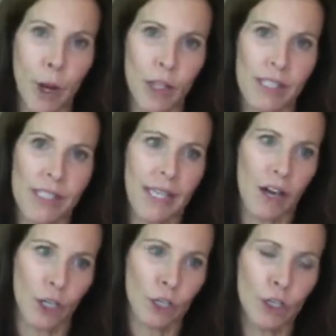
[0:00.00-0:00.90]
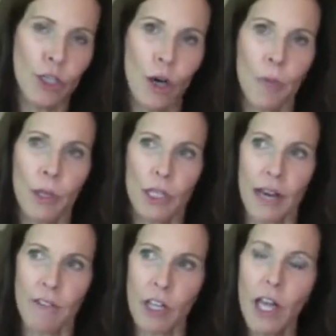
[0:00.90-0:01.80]
policy on a global
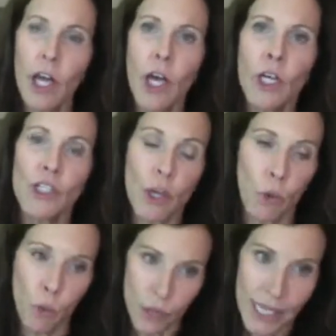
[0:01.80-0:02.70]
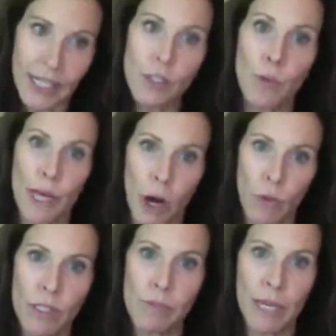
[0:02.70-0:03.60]
level. So yes, we
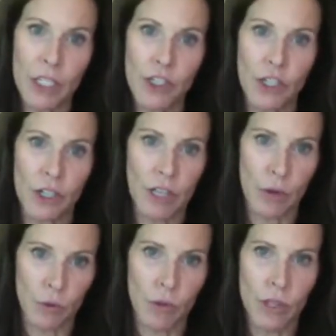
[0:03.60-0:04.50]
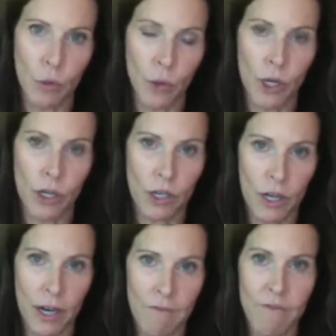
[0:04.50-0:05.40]
always make sure that
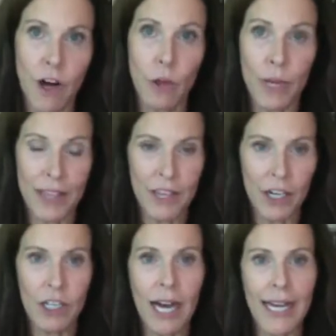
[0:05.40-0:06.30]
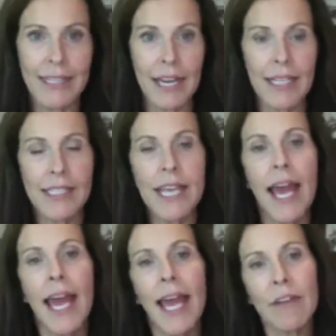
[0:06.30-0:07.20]
we're following their guidelines.
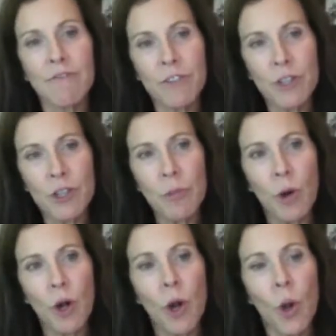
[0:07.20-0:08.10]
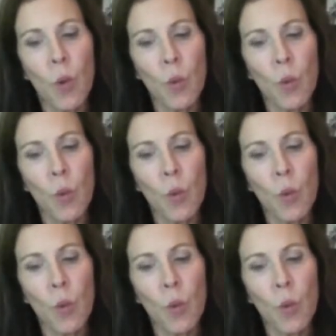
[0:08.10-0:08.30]
And furthermore,